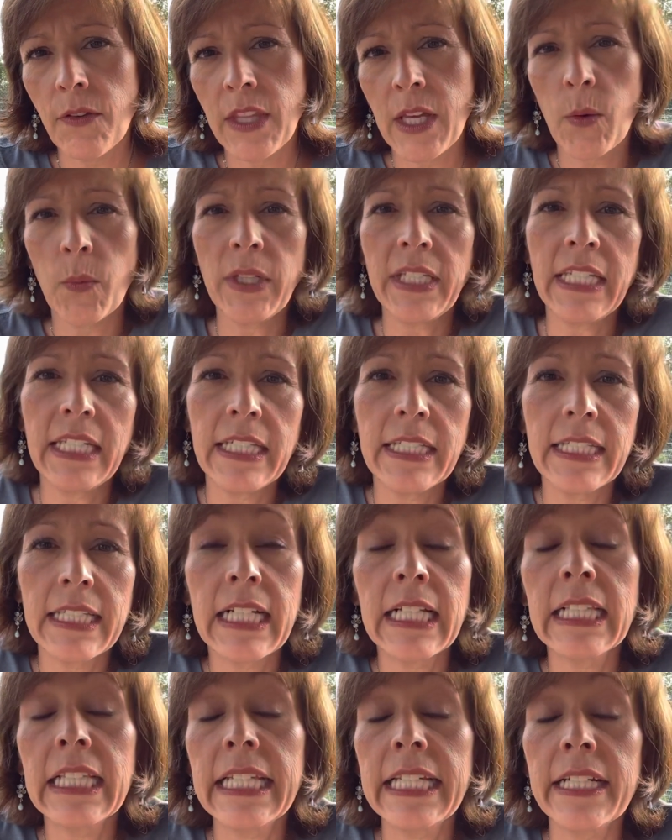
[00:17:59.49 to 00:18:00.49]
that we need to
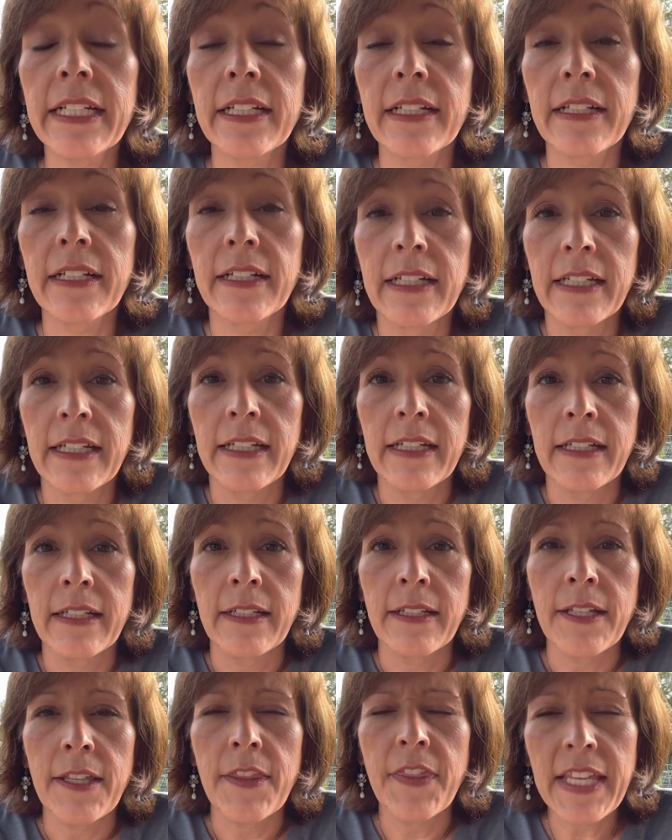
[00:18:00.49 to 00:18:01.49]
clear.
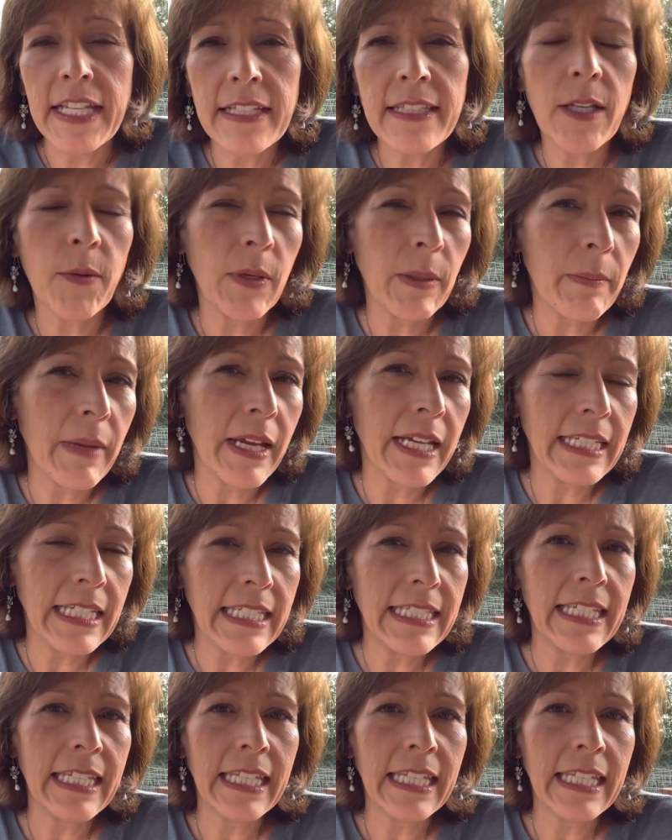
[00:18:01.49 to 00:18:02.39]
Things that we might need to